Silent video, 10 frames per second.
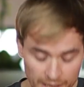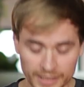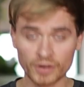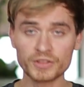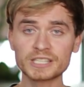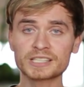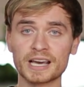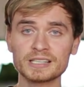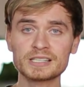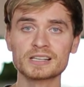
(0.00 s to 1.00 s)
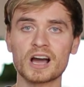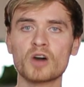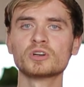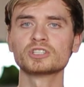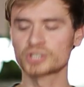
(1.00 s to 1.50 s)
Now in this case, I
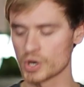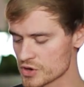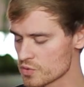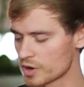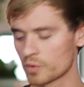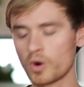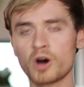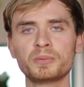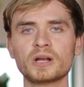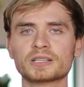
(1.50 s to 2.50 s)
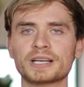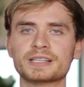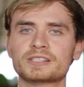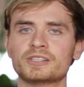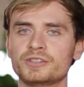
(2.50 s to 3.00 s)
want to show you what a wall plug like
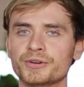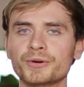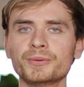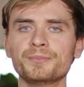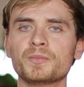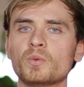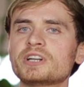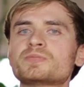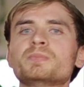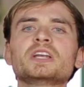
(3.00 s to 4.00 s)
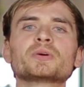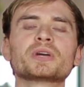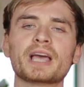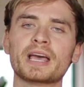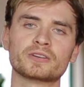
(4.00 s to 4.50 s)
this can do when it's
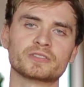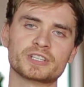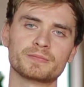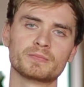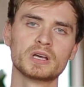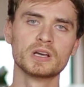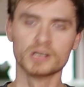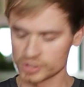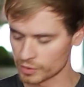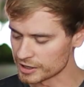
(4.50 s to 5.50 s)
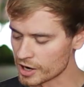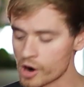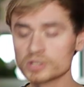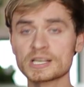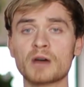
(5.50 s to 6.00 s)
metering energy. So it
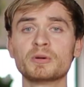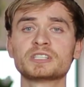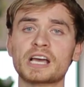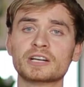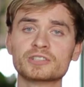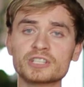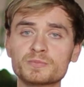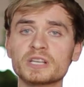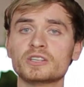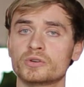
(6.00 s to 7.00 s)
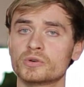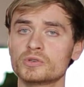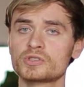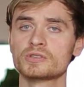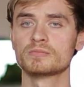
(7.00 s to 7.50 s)
knows how much energy is being
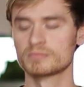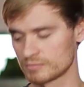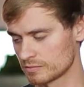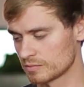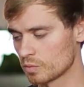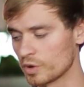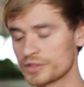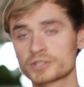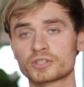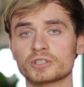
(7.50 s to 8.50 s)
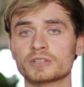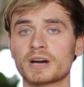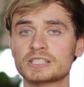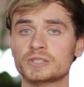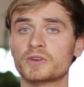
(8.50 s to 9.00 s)
used with a certain
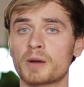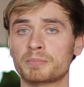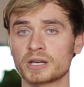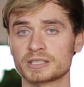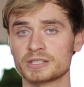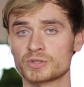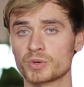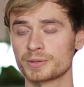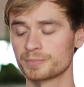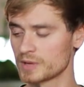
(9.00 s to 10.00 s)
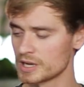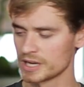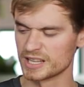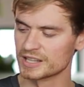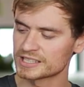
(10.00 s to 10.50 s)
device you've got plugged into it.
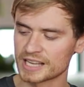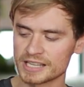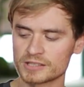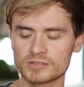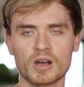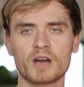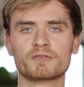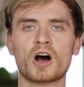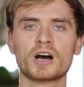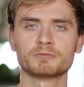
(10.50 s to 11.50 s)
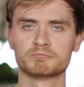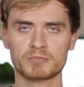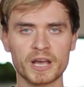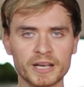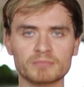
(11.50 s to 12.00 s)
In this case, I've
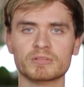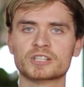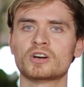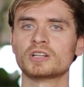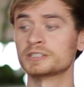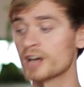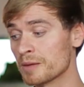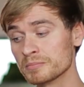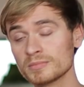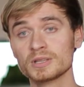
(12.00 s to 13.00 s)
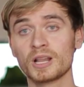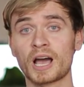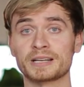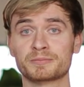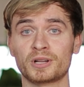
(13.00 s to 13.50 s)
got a, let's call it dumb,
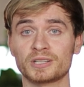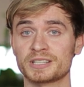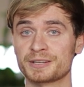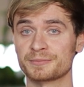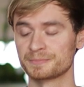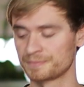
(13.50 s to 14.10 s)
light plugged in.